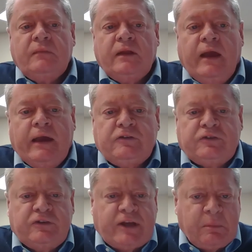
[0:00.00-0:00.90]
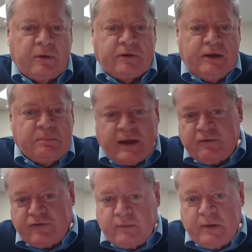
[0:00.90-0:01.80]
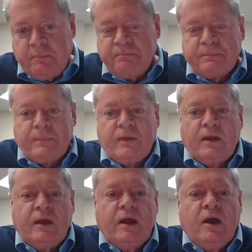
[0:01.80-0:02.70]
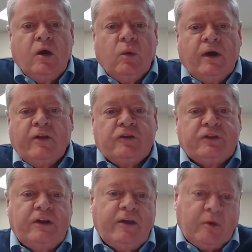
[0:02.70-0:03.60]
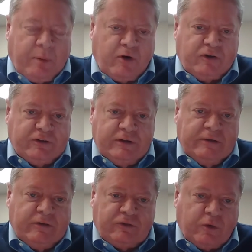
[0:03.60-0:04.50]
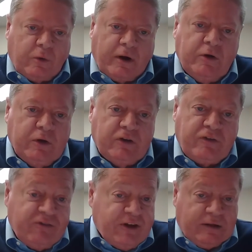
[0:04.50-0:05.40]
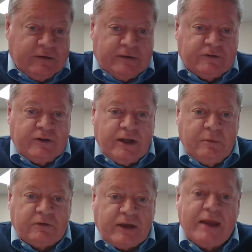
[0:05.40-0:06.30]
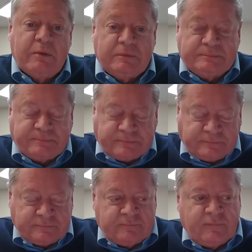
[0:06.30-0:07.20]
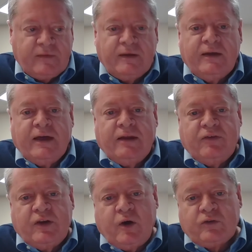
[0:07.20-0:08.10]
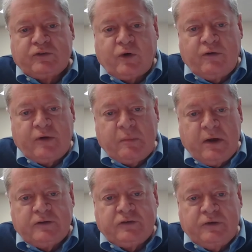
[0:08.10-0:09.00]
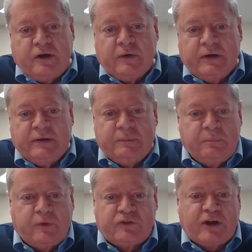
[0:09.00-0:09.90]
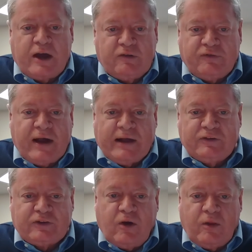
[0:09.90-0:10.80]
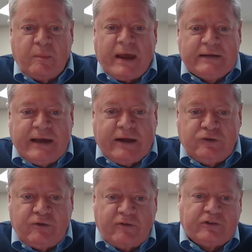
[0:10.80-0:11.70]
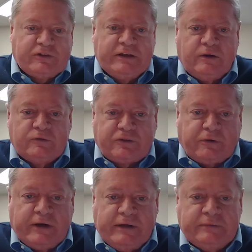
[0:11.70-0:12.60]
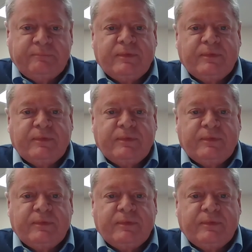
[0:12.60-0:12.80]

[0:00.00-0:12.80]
And she's able to keep that from him. Well, there's another person in the story who is the villain. His name is Haman. And if you know the story very much, you know he personifies all the bad guys you've ever seen on screen